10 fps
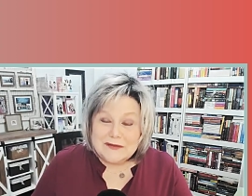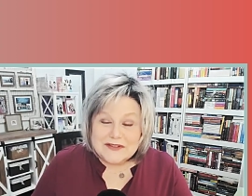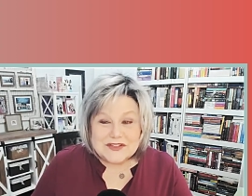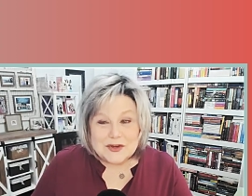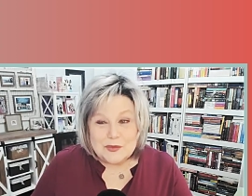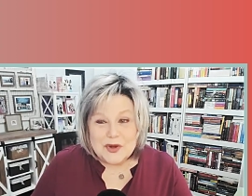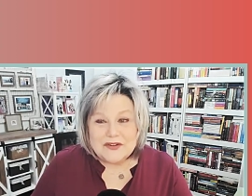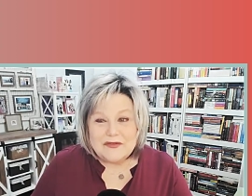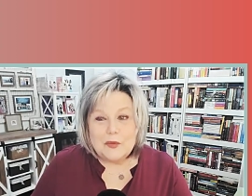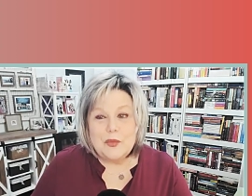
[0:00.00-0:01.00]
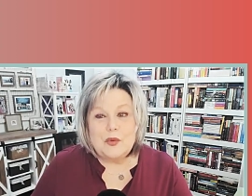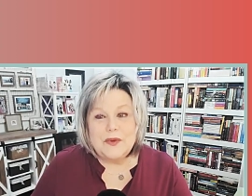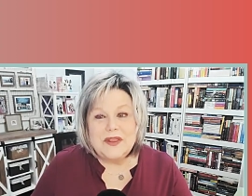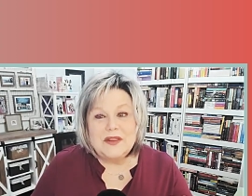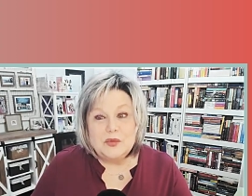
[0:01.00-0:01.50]
It was so wonderful." But
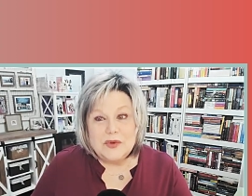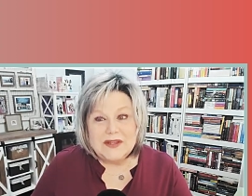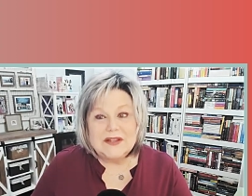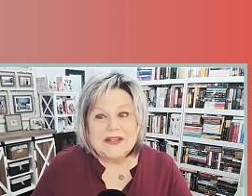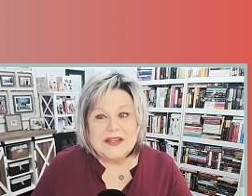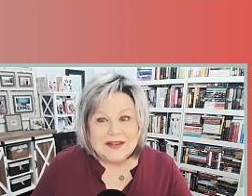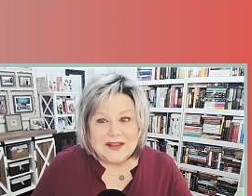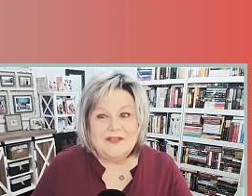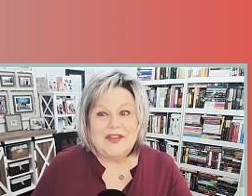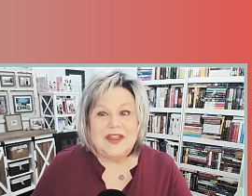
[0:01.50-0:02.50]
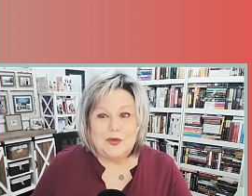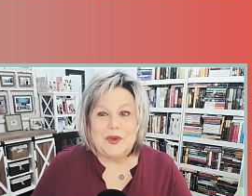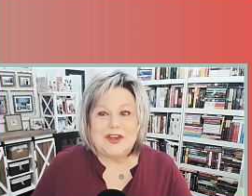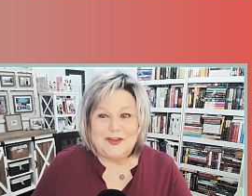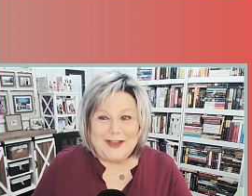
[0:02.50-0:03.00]
we really love it
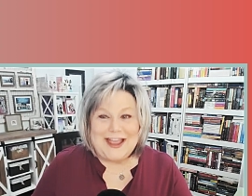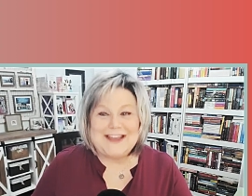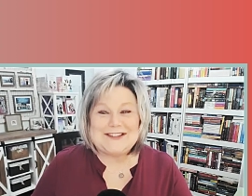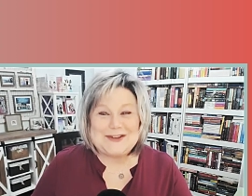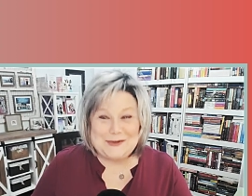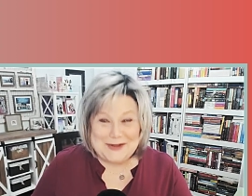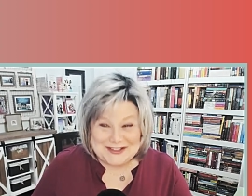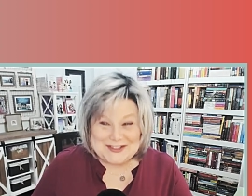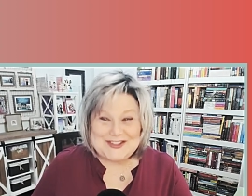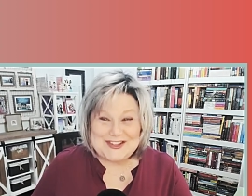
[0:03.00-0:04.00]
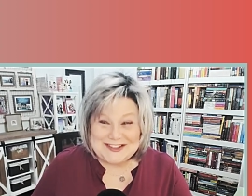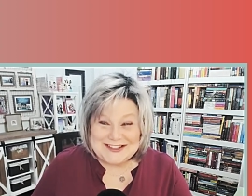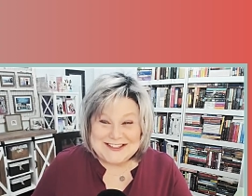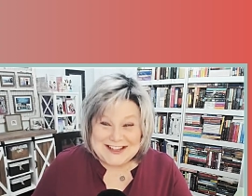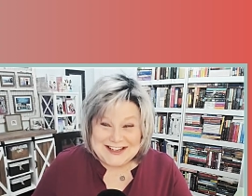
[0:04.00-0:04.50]
when you ask
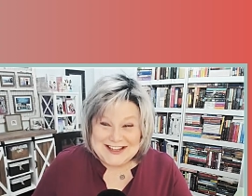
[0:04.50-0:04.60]
questions.